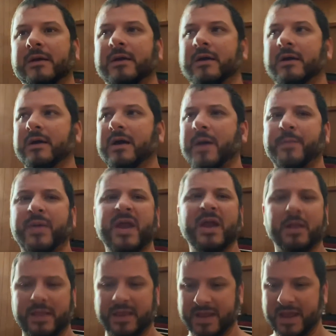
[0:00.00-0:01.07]
uh,
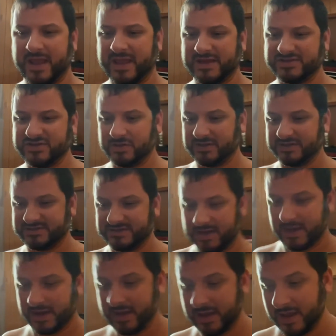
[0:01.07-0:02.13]
appealing, I guess you could
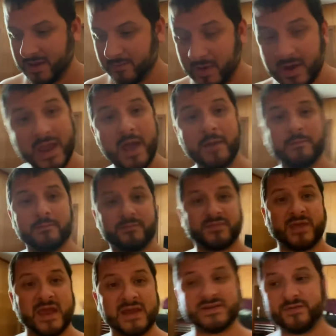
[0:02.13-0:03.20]
say. But yep,
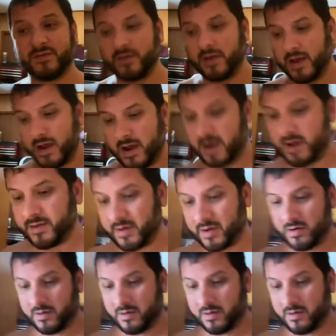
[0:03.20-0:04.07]
thanks for the, uh, the,